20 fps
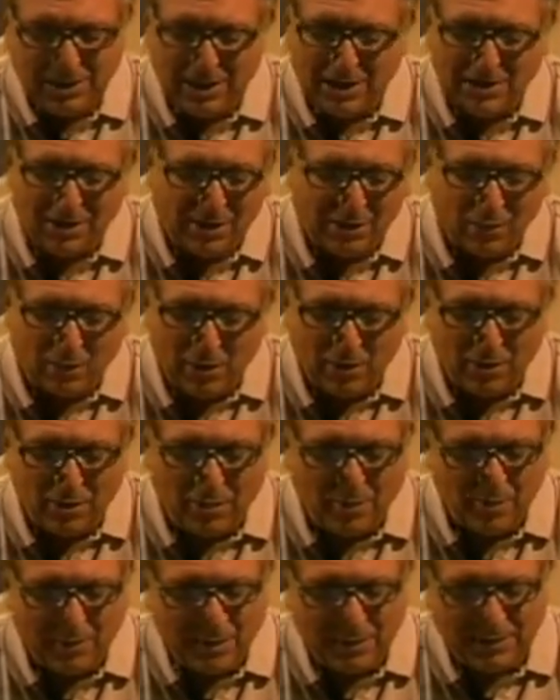they, went
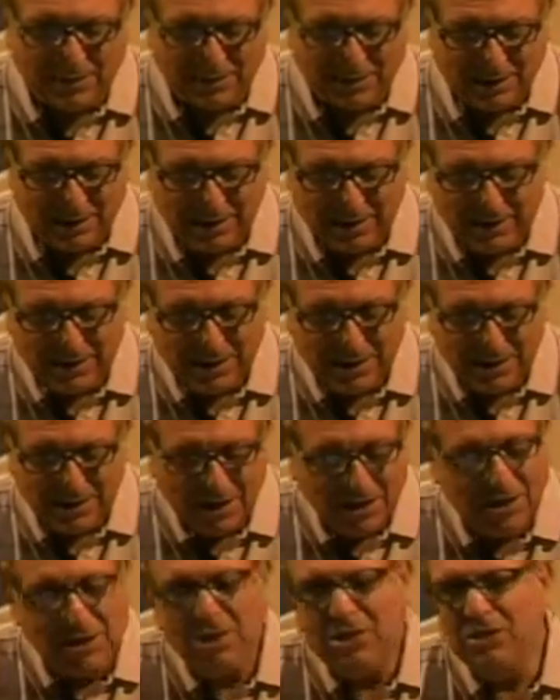on Monday.
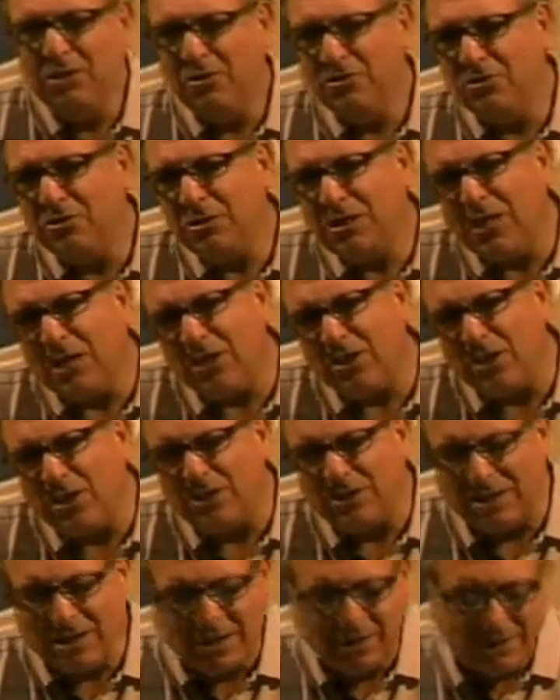Usually, I
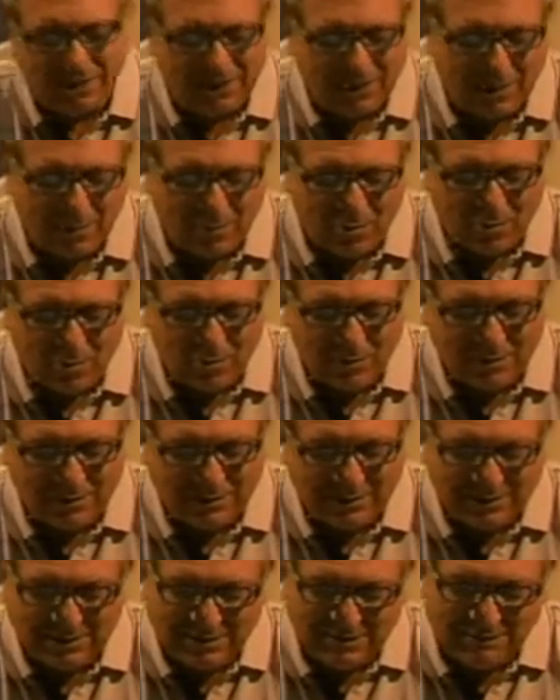thought they'd have a game on
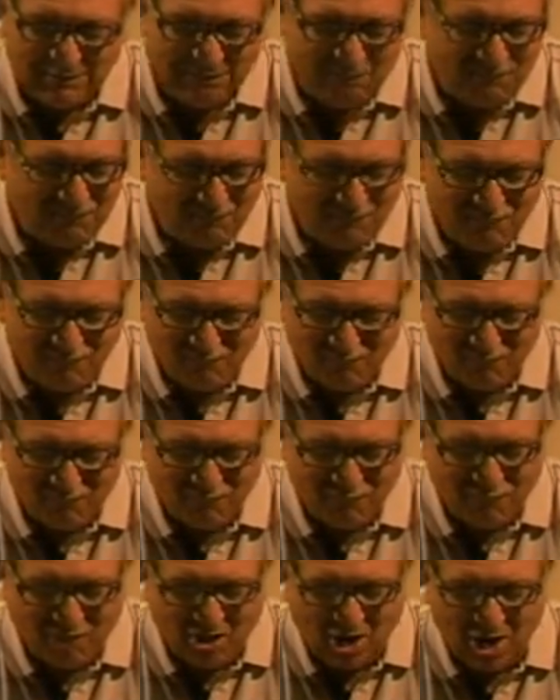Wednesday.
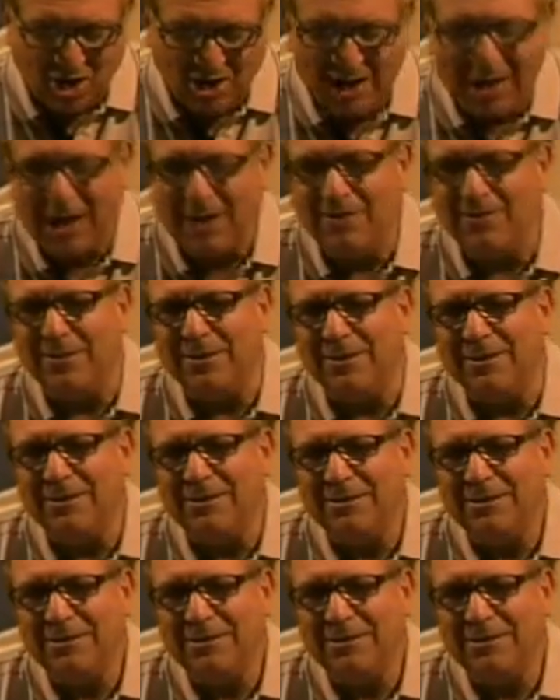Not happening.